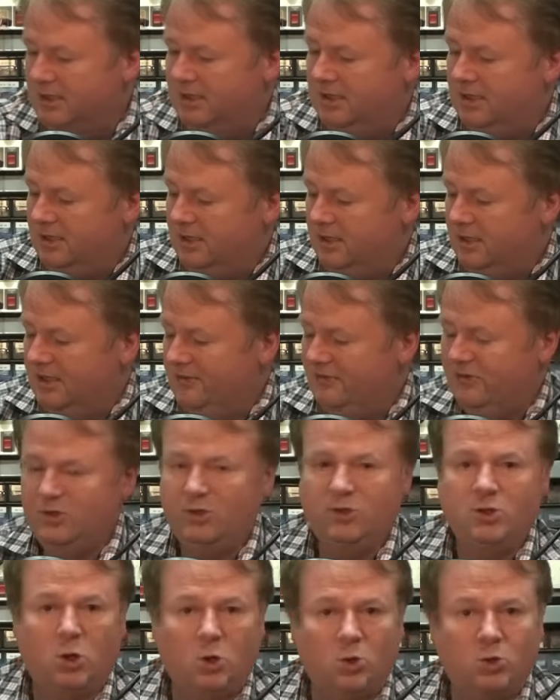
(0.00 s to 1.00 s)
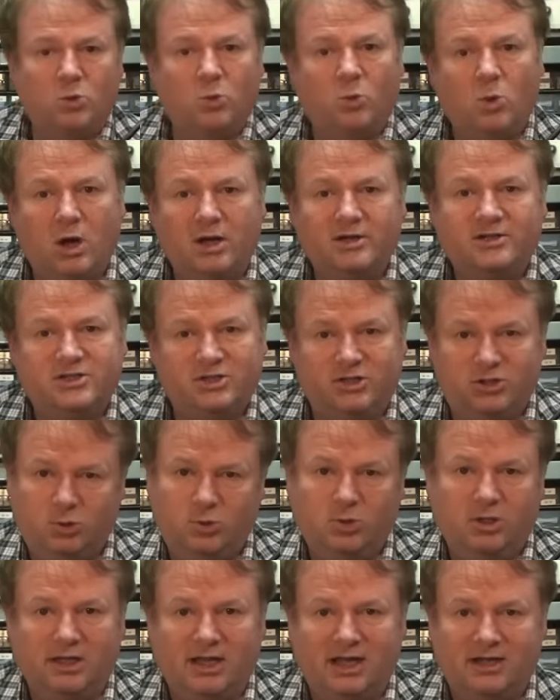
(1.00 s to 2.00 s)
If you don't want to
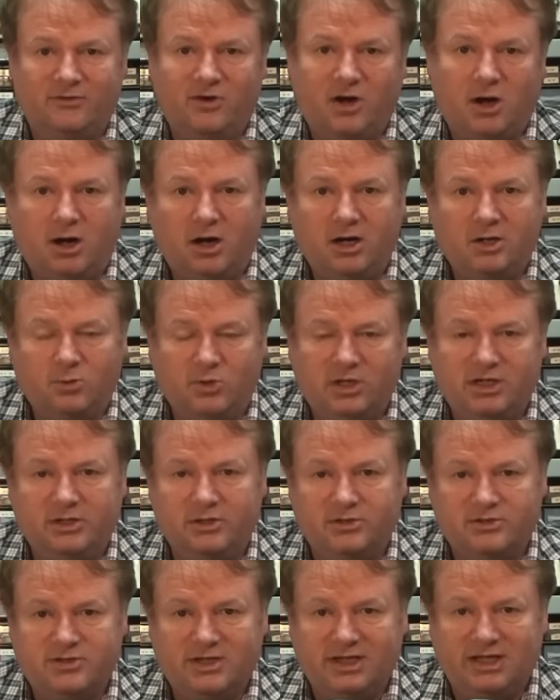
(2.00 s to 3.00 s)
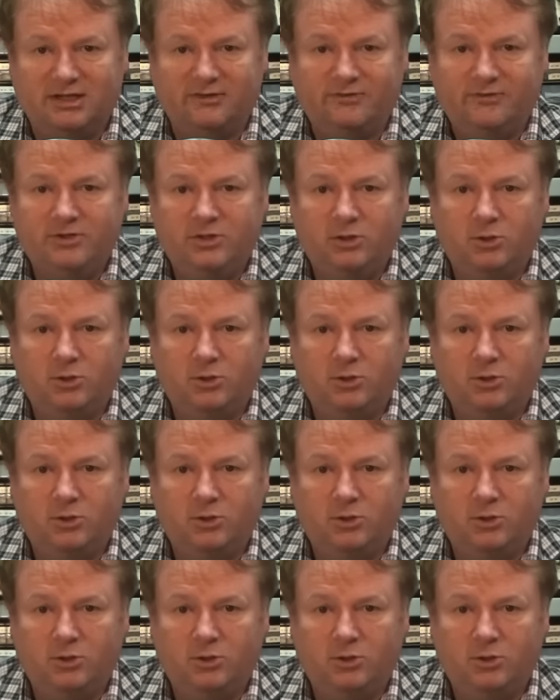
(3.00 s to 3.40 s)
do a lot of hardware yourself,